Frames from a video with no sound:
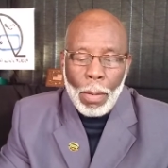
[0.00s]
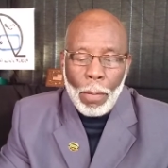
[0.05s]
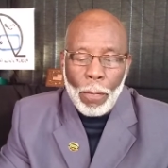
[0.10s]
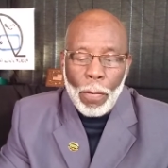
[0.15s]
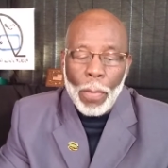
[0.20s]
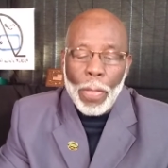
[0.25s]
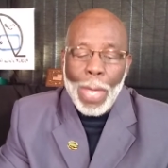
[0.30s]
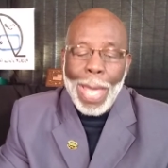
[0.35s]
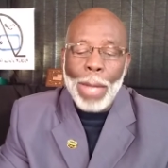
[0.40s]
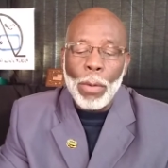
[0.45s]

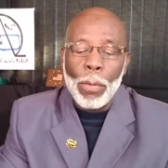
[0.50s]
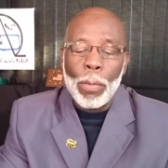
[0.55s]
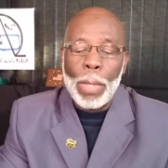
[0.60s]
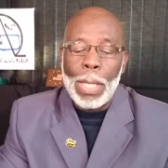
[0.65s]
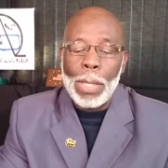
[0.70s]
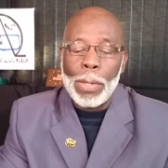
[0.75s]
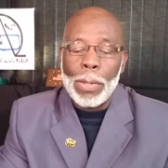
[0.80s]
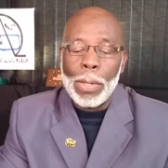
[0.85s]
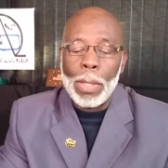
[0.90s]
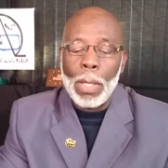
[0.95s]
For that
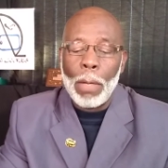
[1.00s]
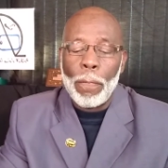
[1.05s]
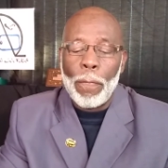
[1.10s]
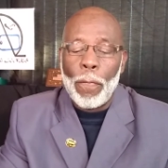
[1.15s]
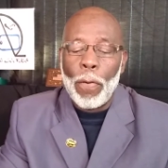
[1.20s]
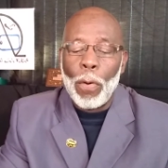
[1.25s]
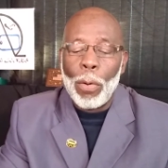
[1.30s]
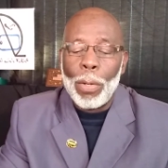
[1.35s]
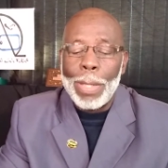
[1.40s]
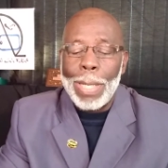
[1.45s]
reason, the
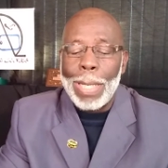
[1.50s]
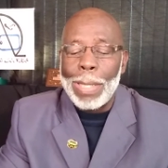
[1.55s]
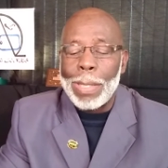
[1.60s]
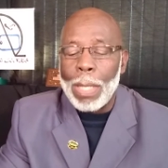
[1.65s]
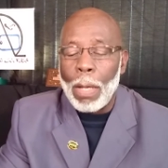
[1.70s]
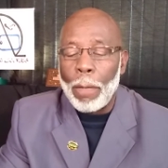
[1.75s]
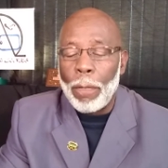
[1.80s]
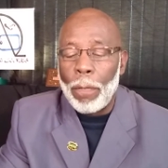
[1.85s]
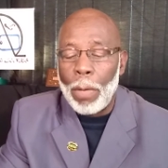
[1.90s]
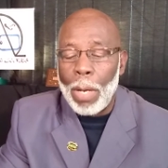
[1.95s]
fullness
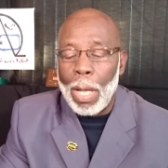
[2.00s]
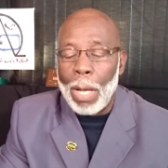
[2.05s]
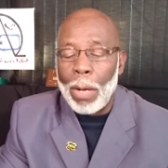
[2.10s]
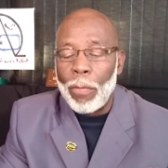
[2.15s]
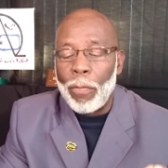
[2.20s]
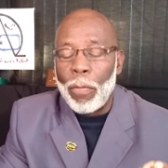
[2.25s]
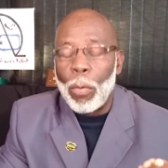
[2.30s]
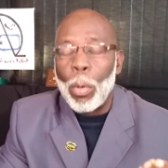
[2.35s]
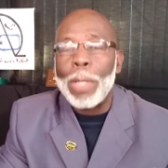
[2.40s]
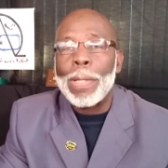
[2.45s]
of
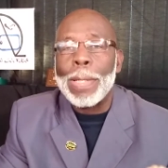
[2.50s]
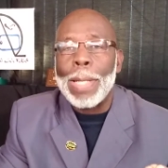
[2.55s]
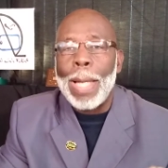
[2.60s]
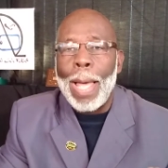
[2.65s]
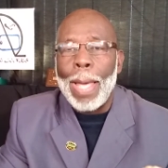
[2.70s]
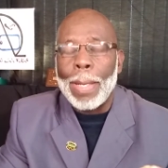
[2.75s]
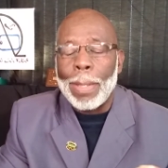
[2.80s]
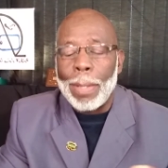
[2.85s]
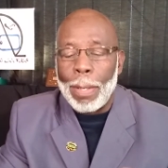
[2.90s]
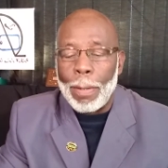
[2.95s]
love was
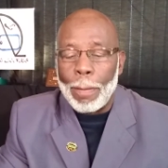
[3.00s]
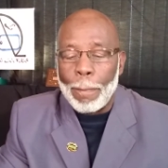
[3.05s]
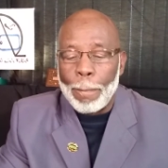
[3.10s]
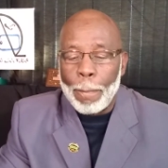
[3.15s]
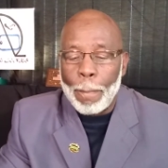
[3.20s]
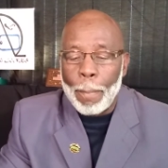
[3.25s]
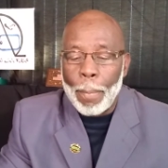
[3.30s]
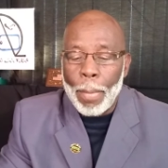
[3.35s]
lacking.